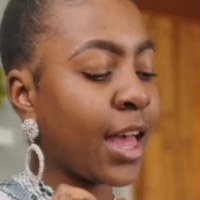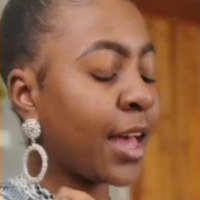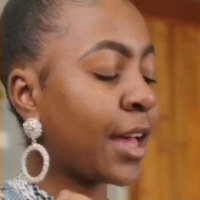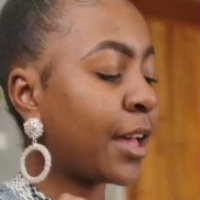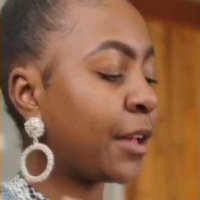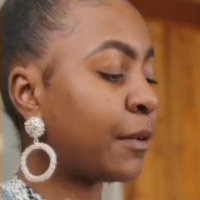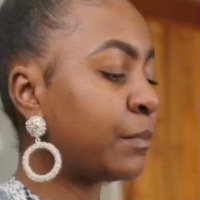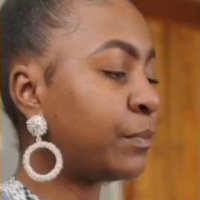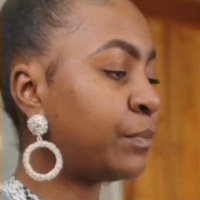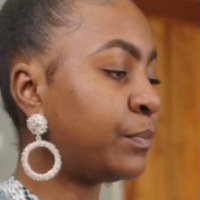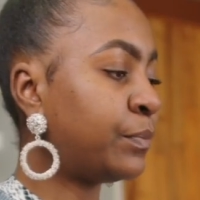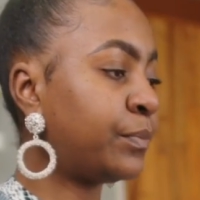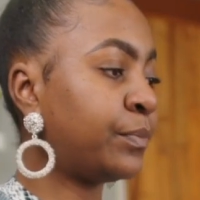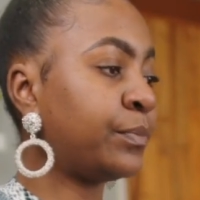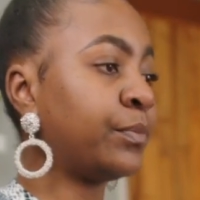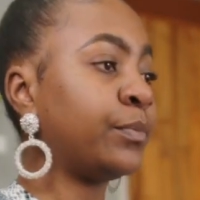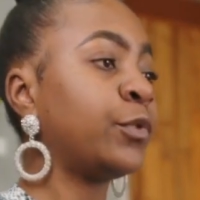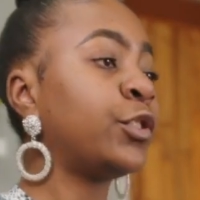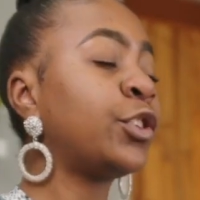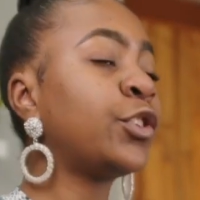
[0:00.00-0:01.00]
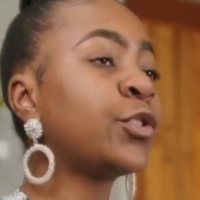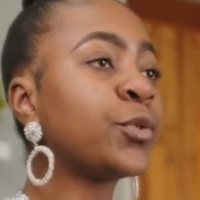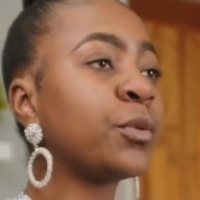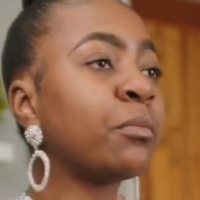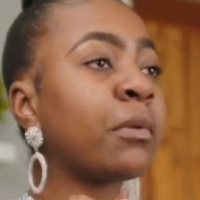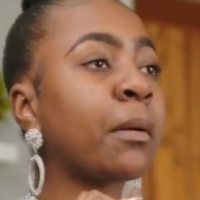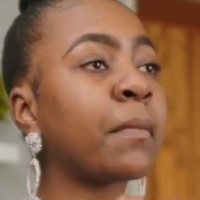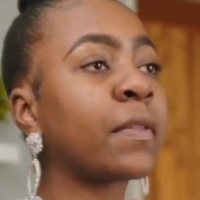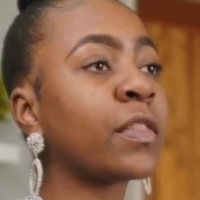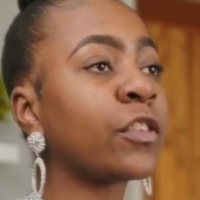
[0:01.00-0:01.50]
You need to
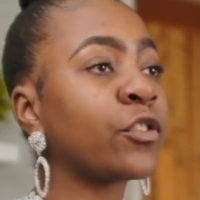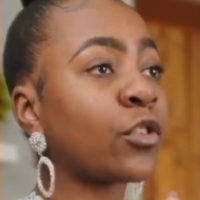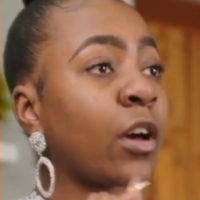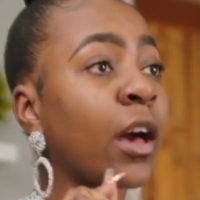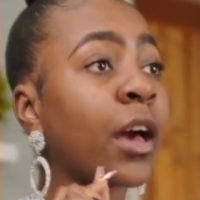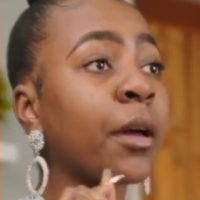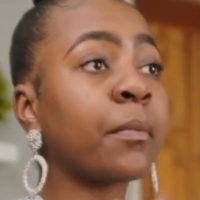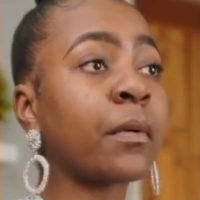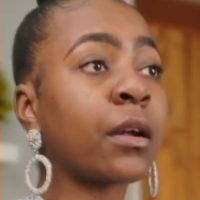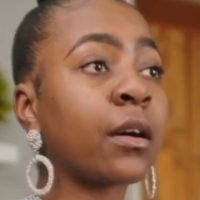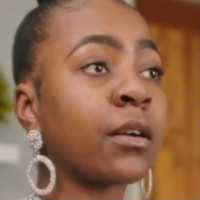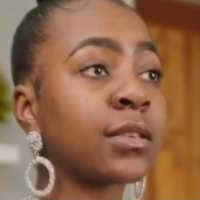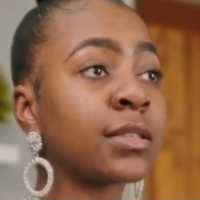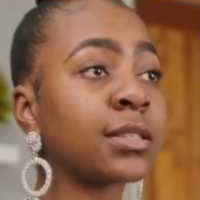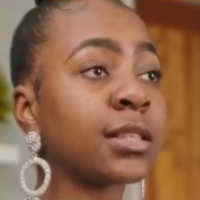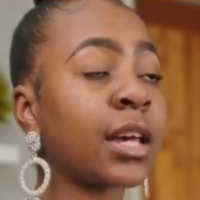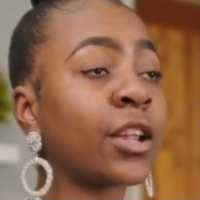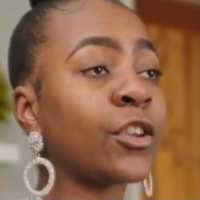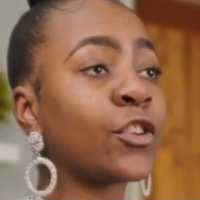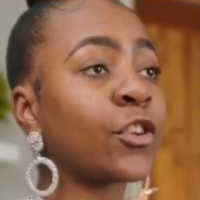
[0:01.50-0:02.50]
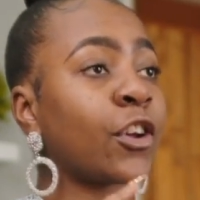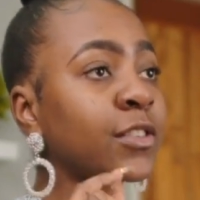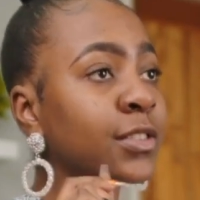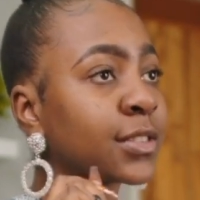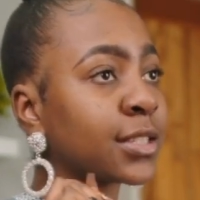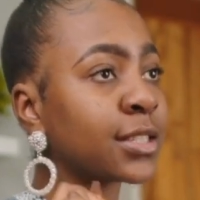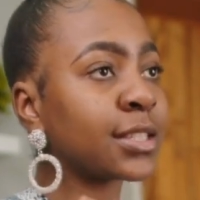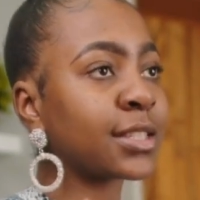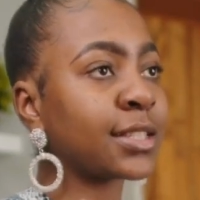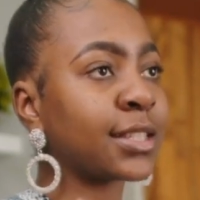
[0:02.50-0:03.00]
remember that your eyebrows are not
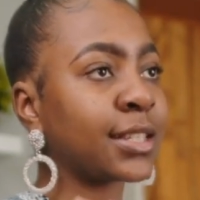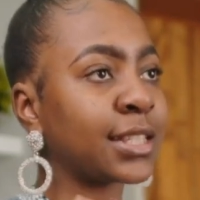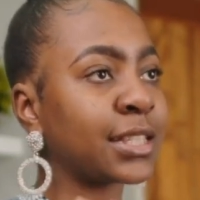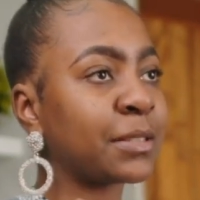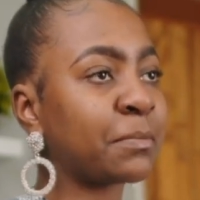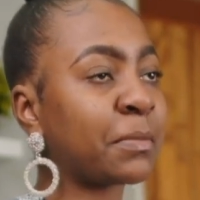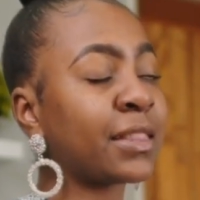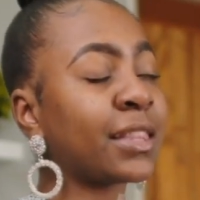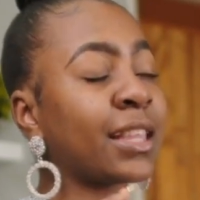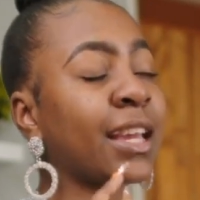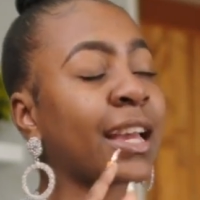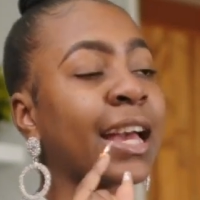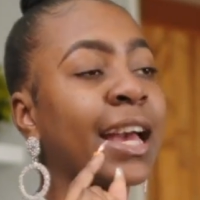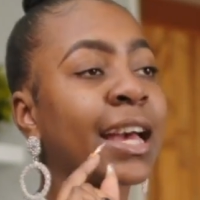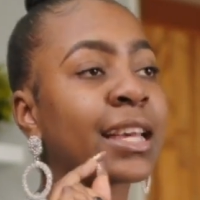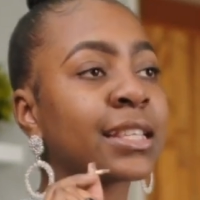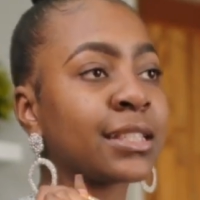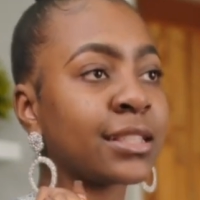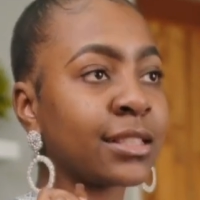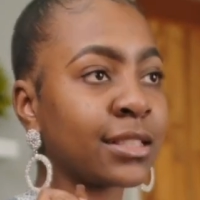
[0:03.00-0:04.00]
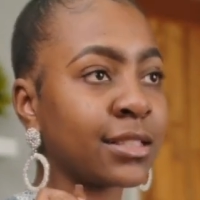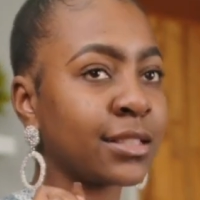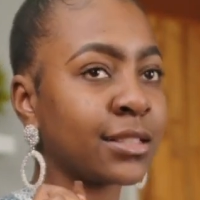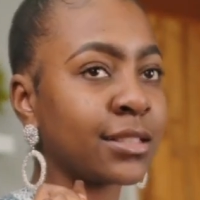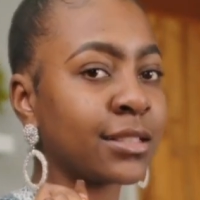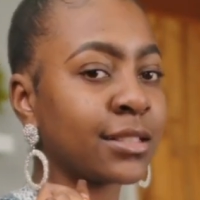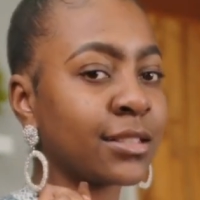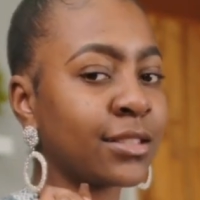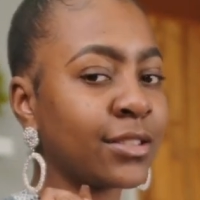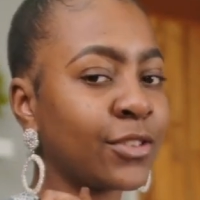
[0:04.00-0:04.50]
sisters, but they're
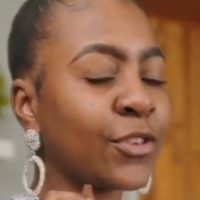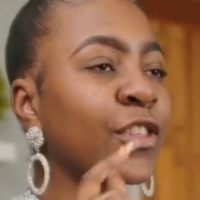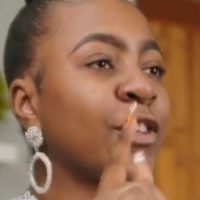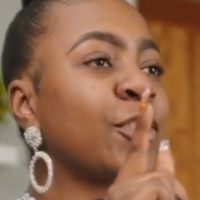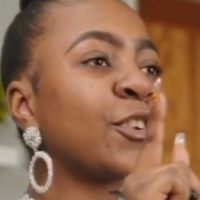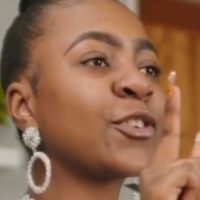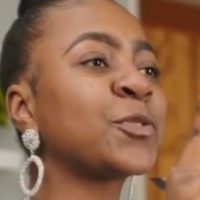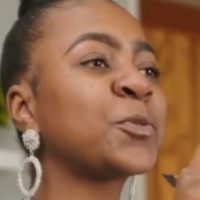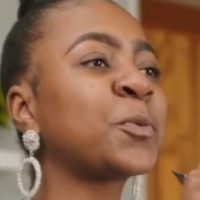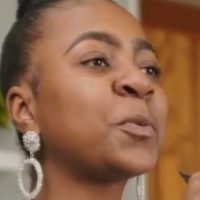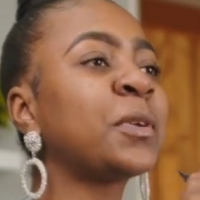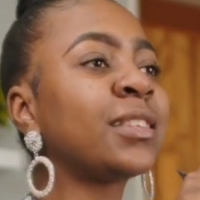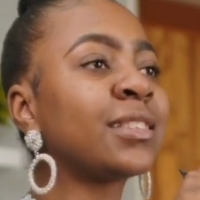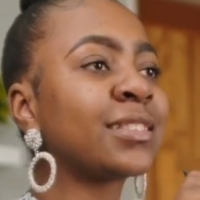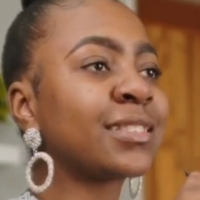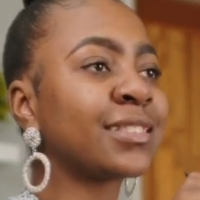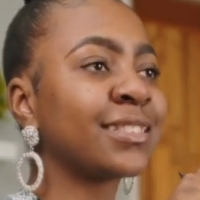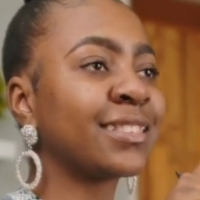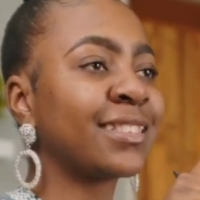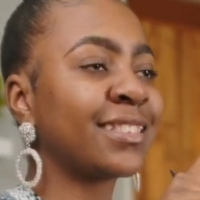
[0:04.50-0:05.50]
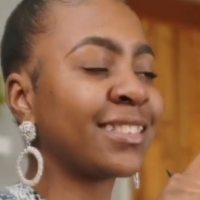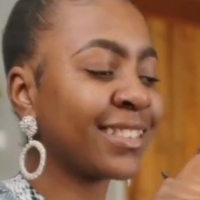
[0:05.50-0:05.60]
cousins. No, they're not twins.